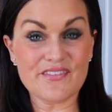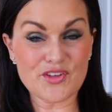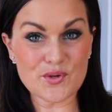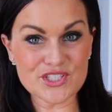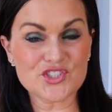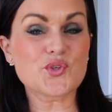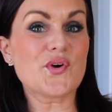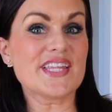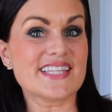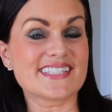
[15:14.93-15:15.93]
If you
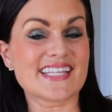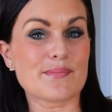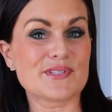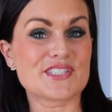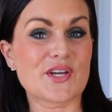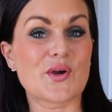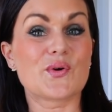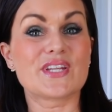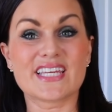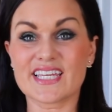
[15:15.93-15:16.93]
enjoyed this
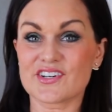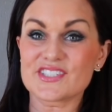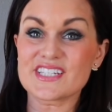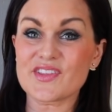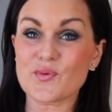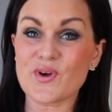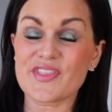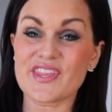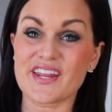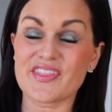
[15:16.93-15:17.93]
episode, here's another
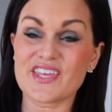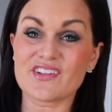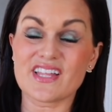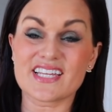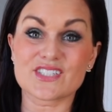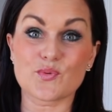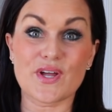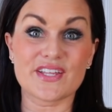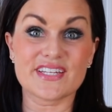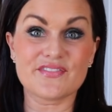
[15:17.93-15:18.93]
one that I think you'll like as well.